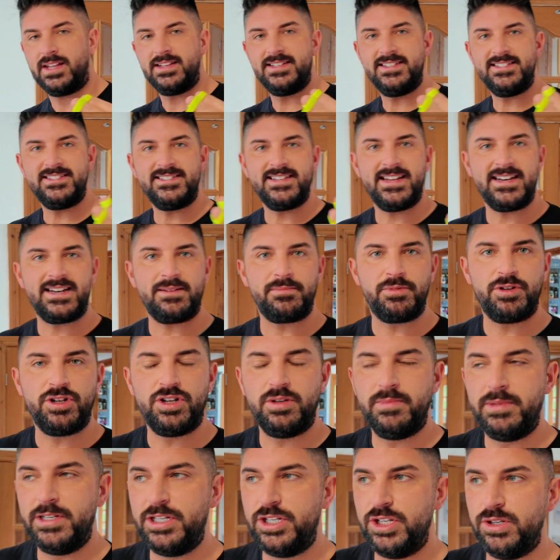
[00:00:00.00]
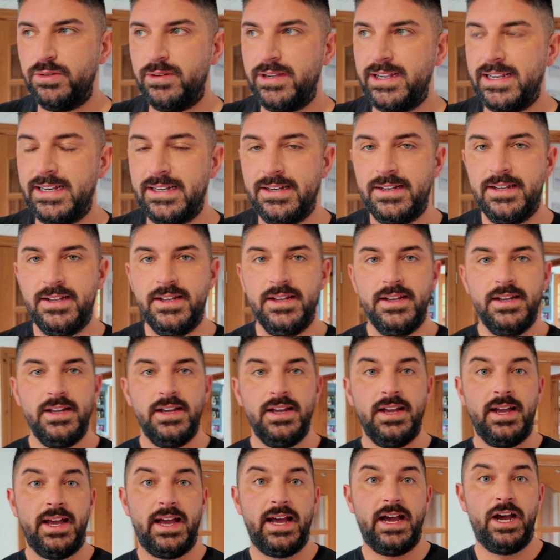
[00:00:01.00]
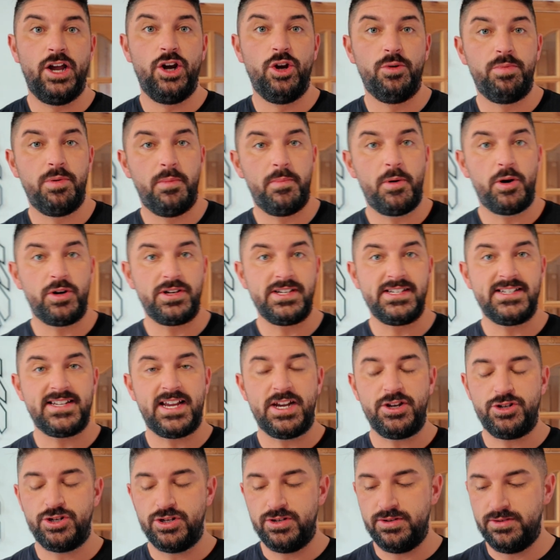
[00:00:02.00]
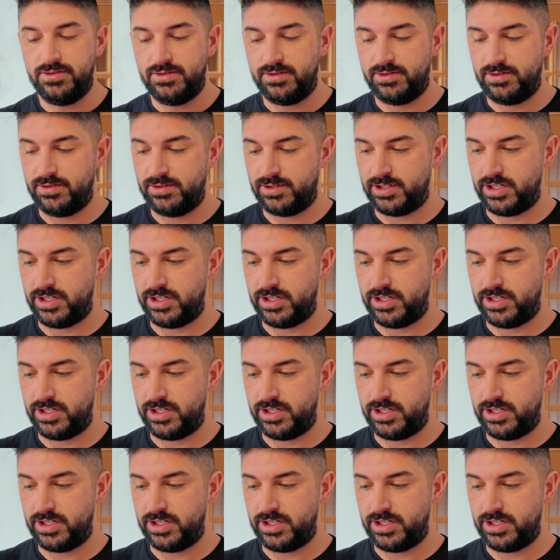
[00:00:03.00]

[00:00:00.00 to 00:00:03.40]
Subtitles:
Instead, I'm going to be doing an upper body session.